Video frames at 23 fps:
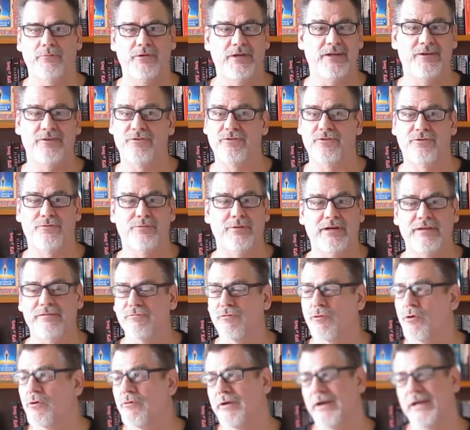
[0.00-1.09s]
Into
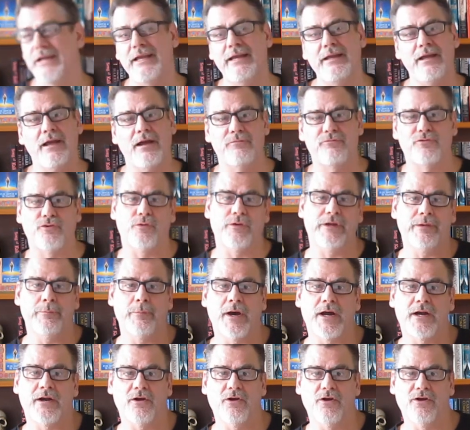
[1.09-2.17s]
24 already, talking
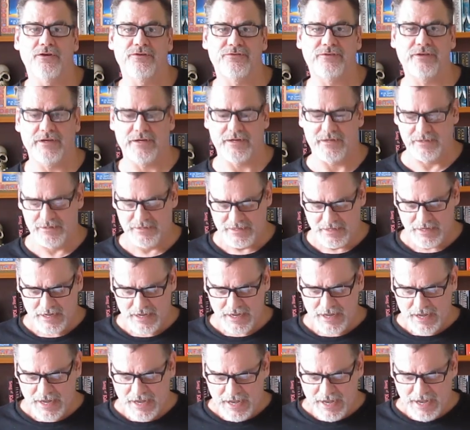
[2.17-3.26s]
about last year.
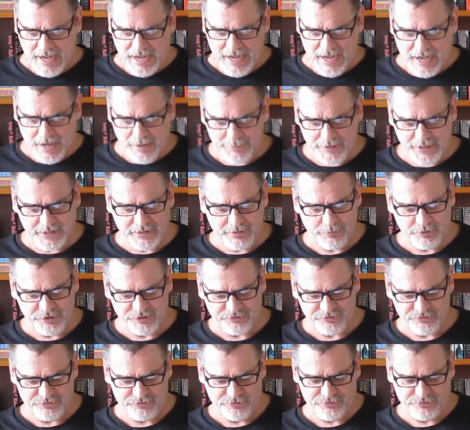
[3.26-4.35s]
And there were
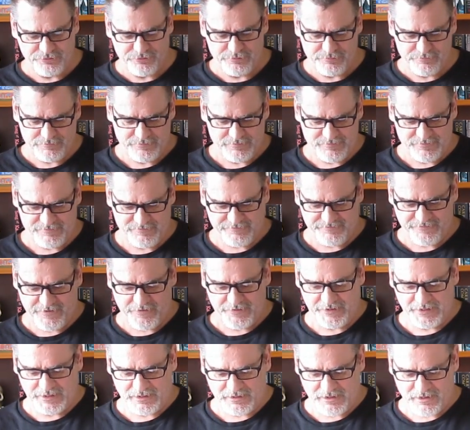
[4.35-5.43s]
two
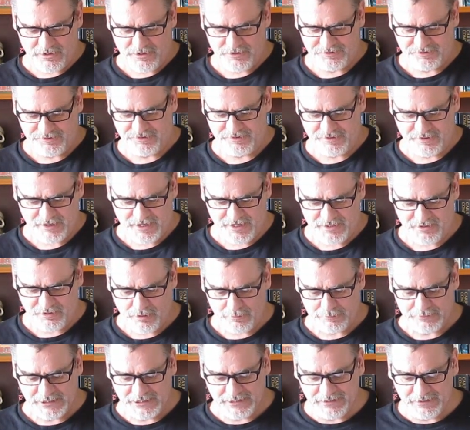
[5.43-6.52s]
very close
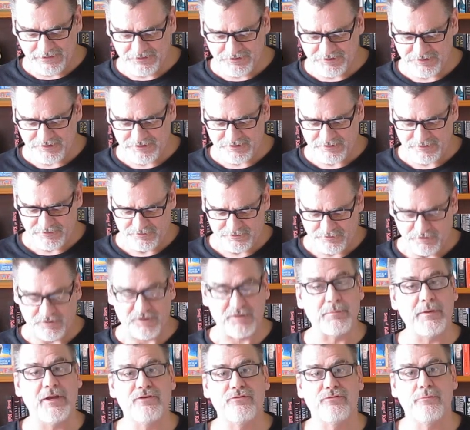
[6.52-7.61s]
nominees, sort of
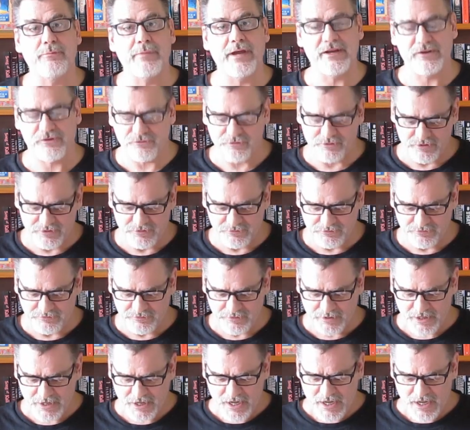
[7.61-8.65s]
special mentions.